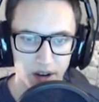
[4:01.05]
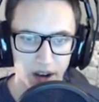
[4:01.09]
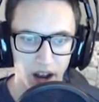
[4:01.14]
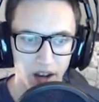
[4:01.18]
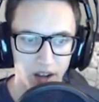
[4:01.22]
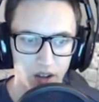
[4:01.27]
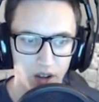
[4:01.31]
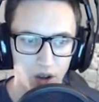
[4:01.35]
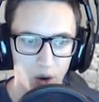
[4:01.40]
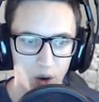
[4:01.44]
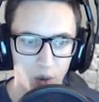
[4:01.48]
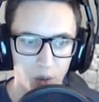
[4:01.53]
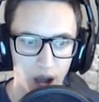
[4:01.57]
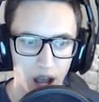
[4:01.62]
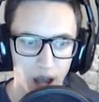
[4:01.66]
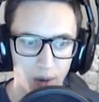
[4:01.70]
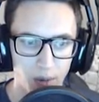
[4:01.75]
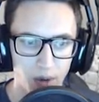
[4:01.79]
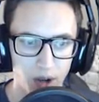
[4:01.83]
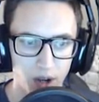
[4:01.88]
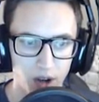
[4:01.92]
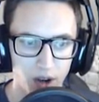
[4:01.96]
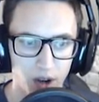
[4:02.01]
I don't know why.
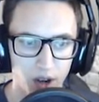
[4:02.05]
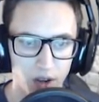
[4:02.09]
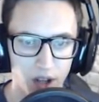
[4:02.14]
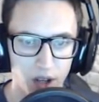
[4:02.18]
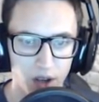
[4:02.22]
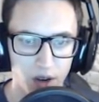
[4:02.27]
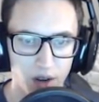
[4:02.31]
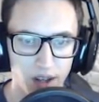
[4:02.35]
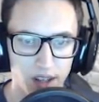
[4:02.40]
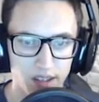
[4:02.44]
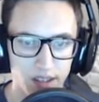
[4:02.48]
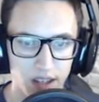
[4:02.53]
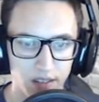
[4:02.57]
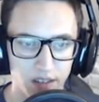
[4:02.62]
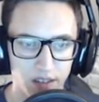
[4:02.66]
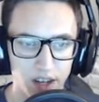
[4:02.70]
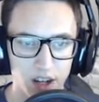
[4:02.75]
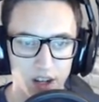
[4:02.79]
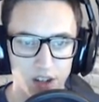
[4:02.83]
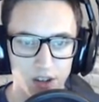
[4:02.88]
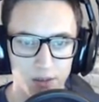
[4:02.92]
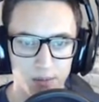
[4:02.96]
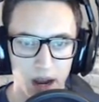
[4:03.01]
We are currently going
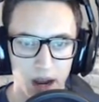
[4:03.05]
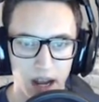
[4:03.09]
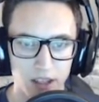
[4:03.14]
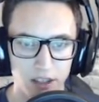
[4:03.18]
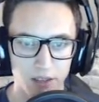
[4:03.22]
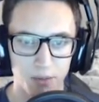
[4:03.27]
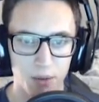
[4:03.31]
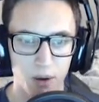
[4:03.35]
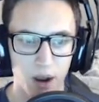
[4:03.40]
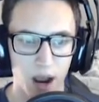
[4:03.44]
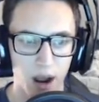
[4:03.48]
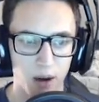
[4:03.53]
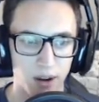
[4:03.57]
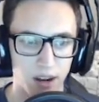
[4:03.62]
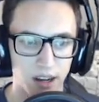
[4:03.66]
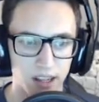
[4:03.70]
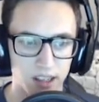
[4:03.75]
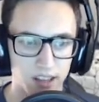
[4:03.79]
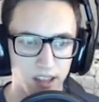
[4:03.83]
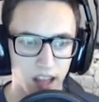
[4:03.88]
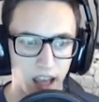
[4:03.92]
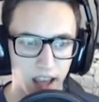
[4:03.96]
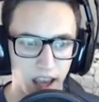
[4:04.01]
1,700 miles per hour in
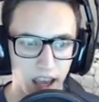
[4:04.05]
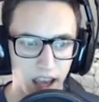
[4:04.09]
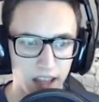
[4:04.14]
a tank.